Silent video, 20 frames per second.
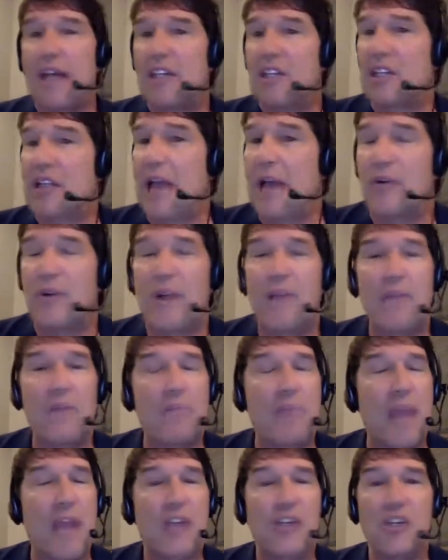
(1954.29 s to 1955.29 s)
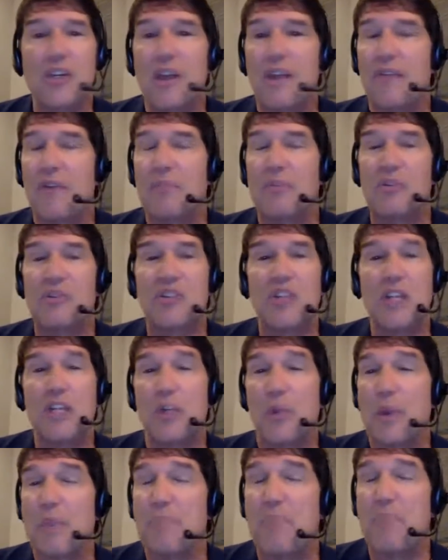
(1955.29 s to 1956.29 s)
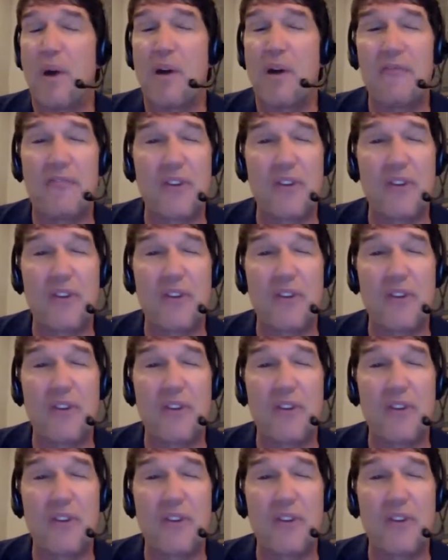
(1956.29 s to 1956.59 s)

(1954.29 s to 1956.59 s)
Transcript: used to isolate on every patient, every procedure.